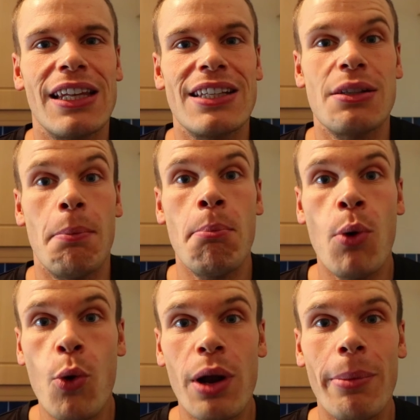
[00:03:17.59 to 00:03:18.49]
this is a
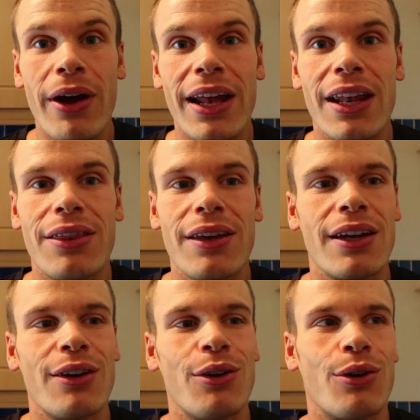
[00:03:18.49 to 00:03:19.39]
moan about
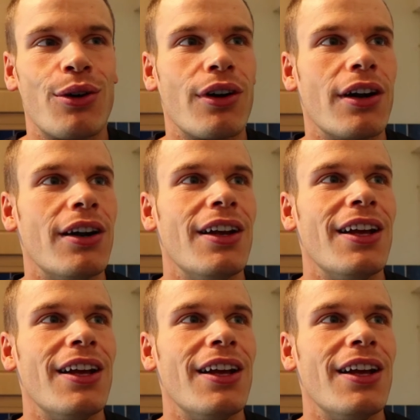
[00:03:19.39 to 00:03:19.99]
anything or